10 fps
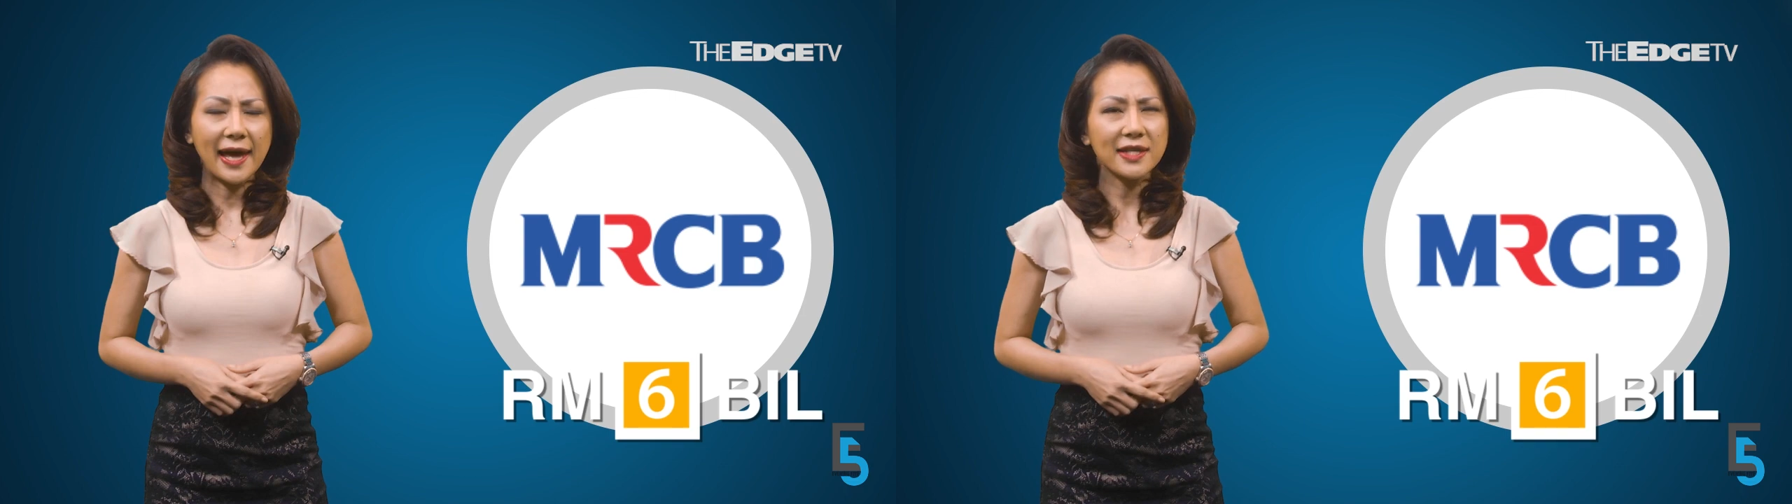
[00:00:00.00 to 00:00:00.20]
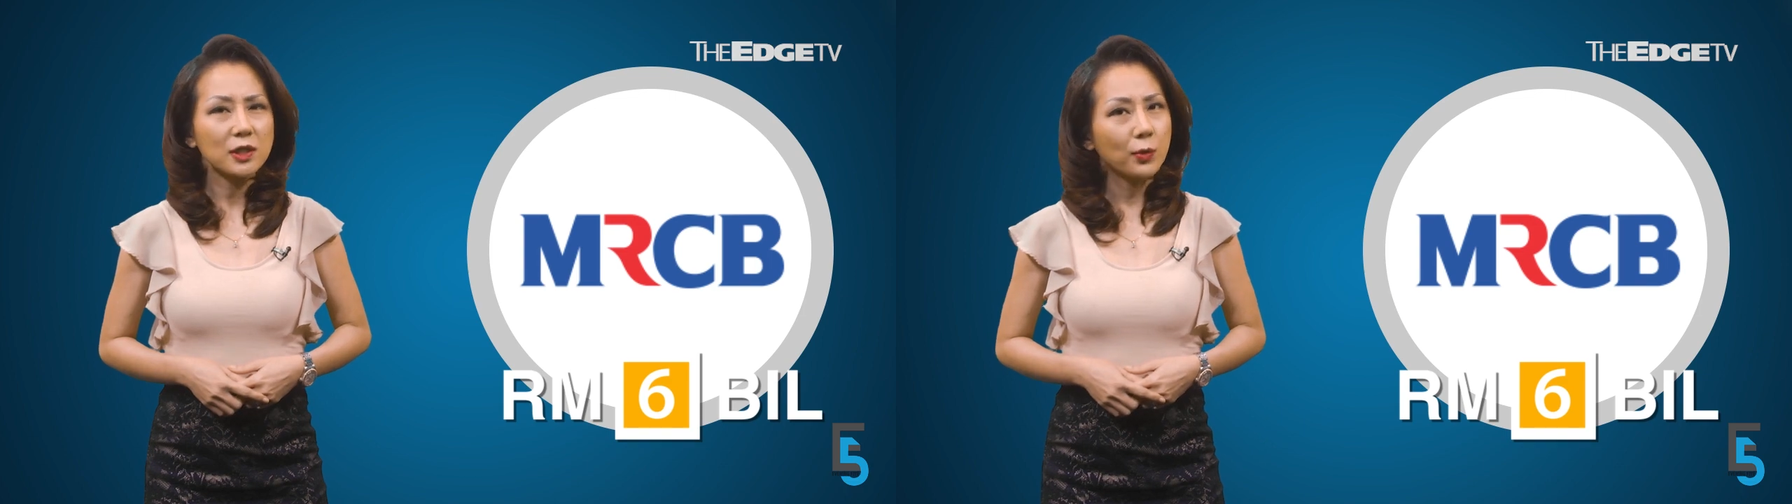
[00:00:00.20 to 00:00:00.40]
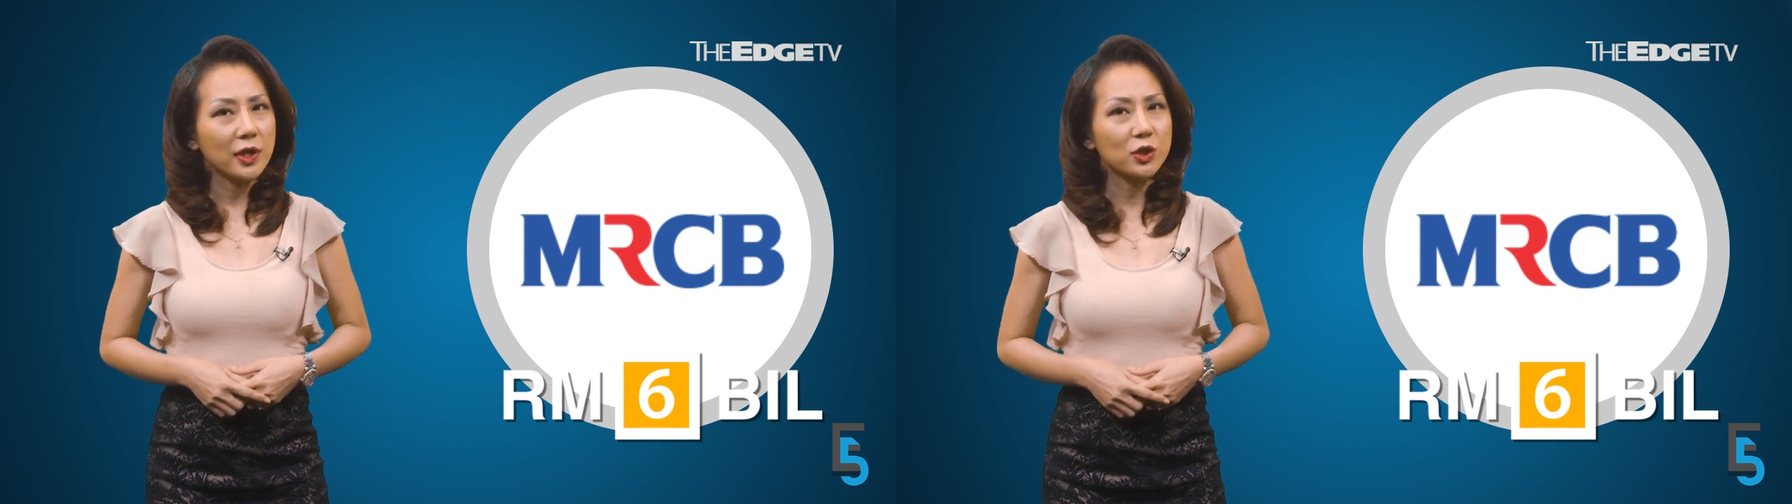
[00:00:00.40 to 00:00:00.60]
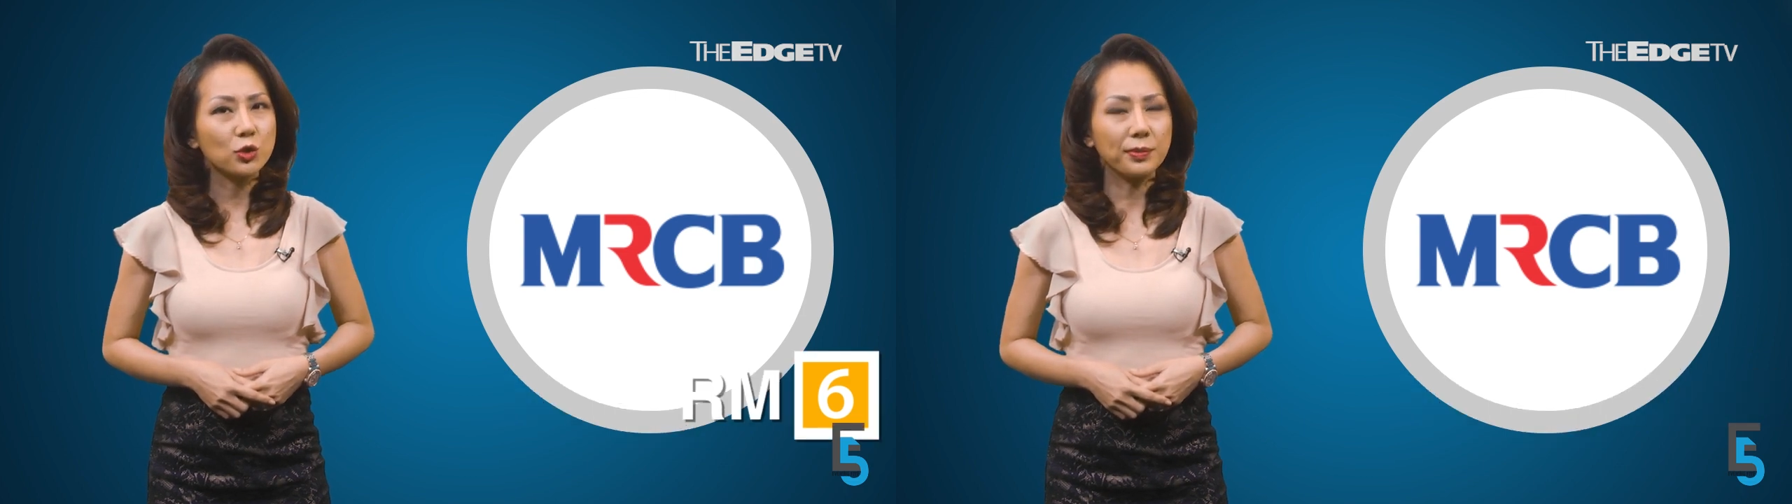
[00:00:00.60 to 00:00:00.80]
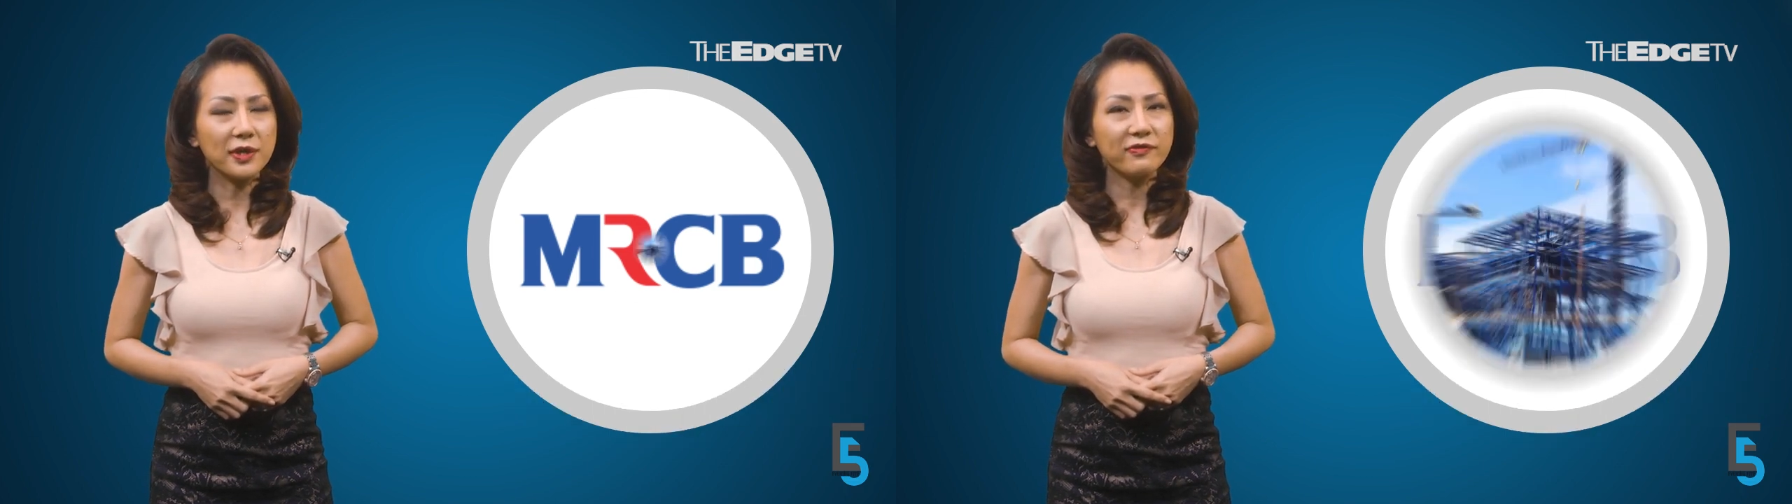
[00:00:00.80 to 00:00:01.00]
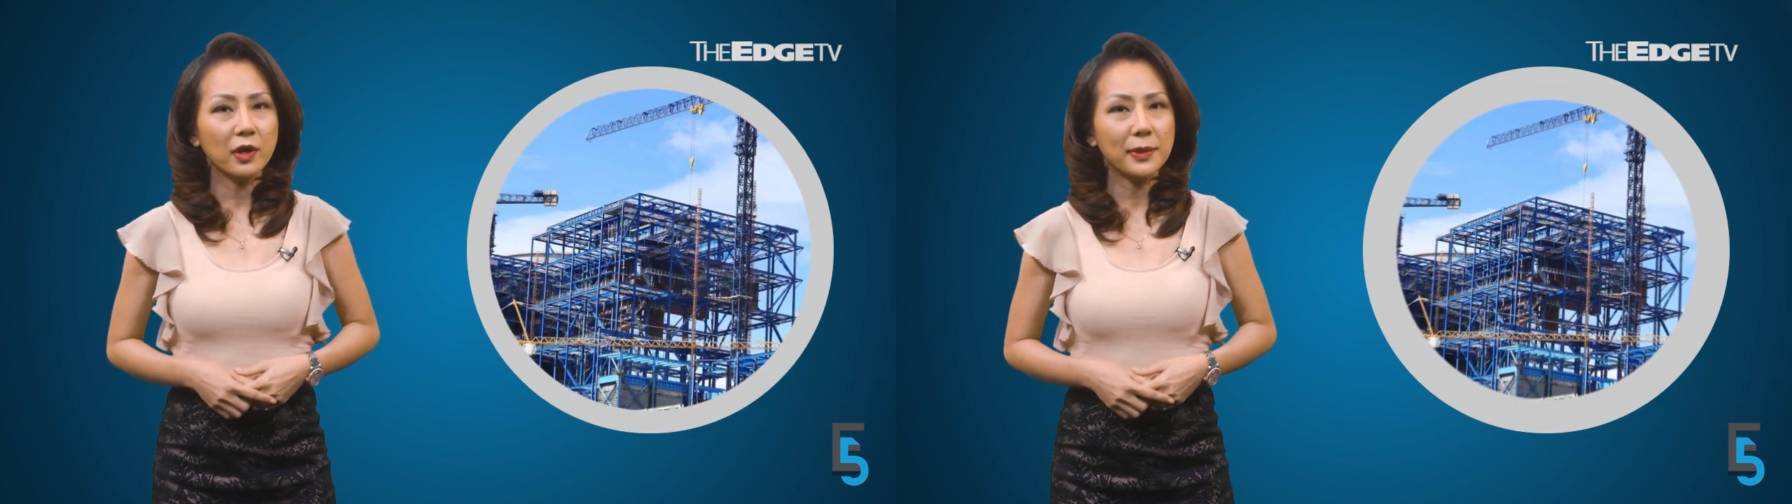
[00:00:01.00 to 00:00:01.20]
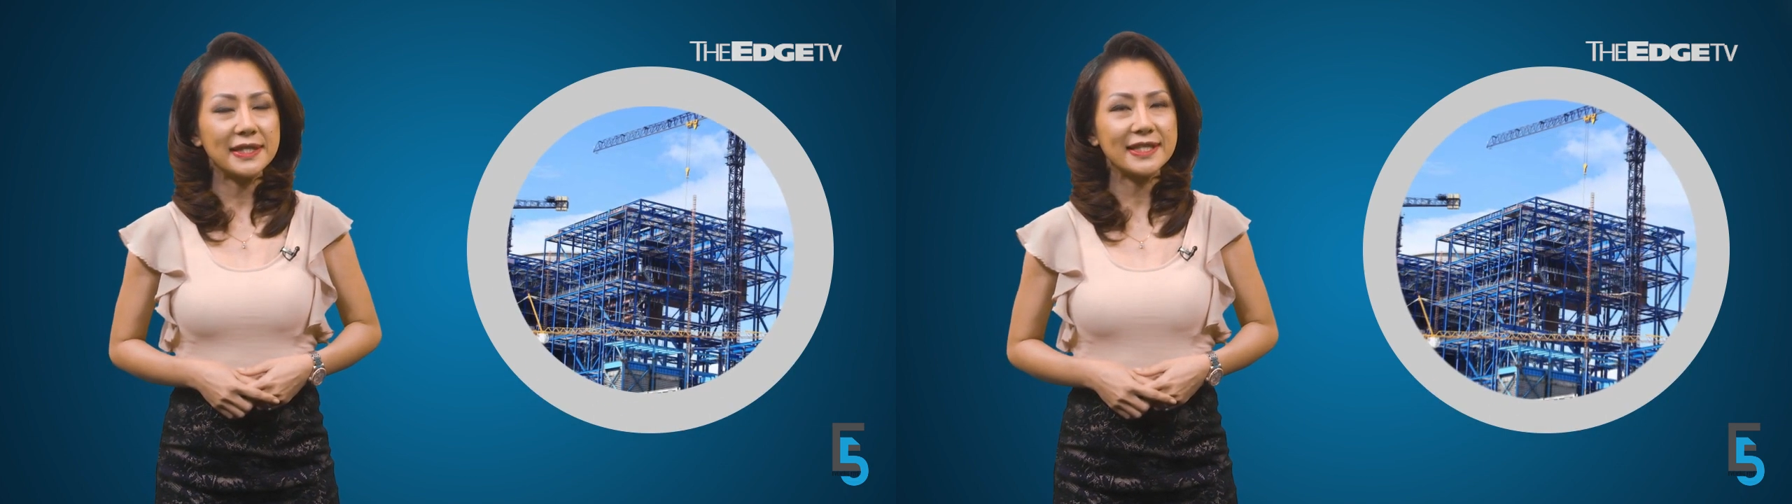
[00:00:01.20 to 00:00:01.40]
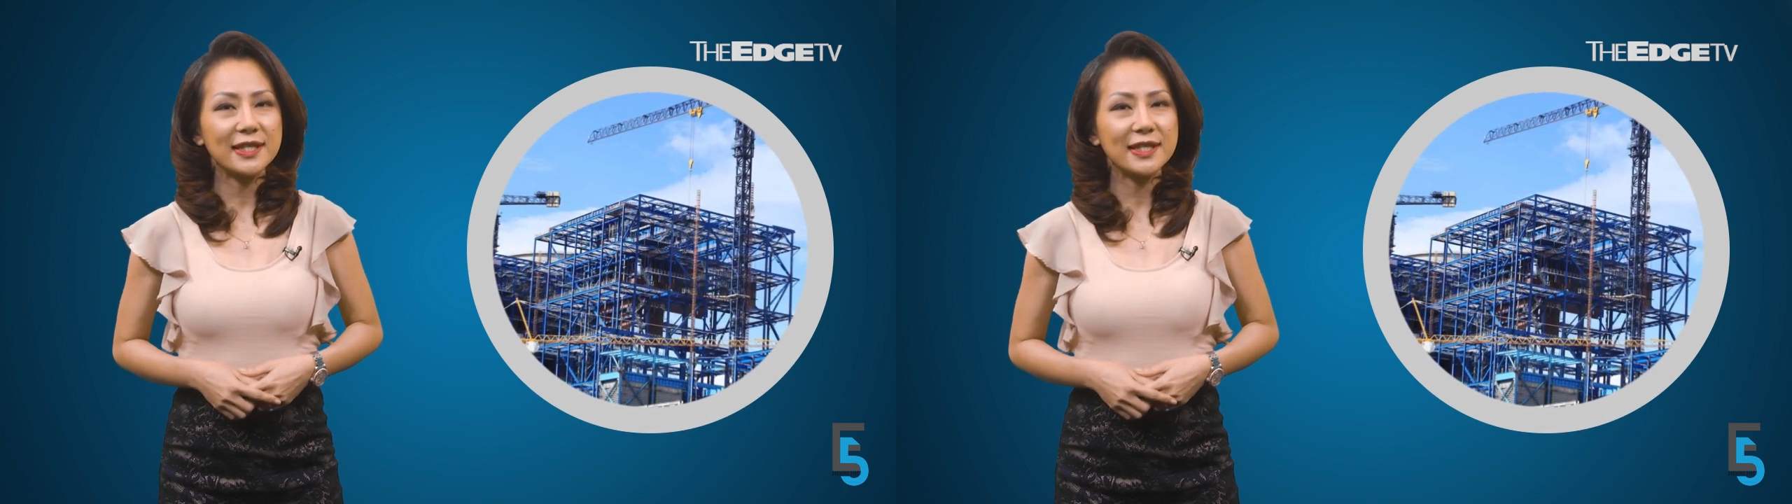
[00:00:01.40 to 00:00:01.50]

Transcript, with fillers: as it works to beef up its